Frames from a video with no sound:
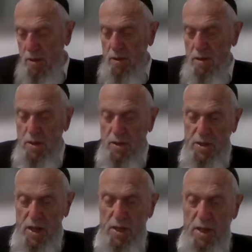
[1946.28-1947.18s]

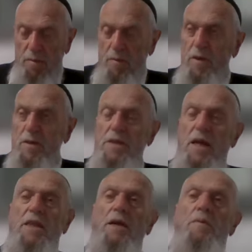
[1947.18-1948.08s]
He them,
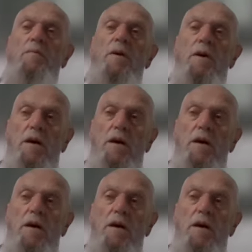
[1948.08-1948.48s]
send them